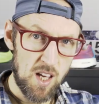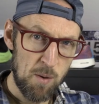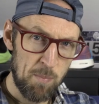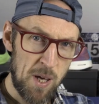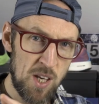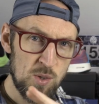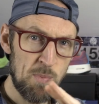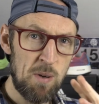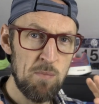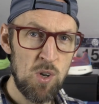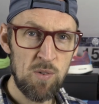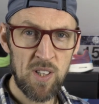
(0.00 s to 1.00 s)
They appear to
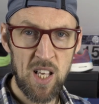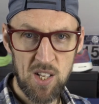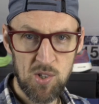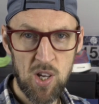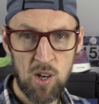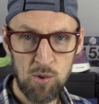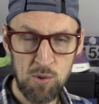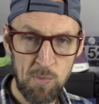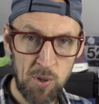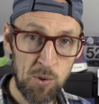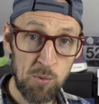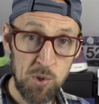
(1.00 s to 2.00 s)
be moving their sales
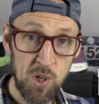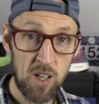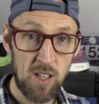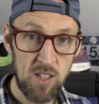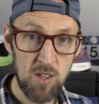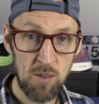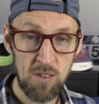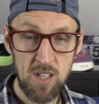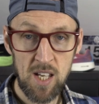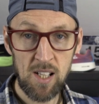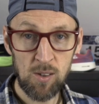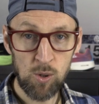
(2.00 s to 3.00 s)
model certainly to
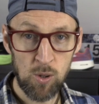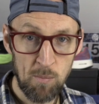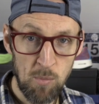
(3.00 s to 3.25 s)
deal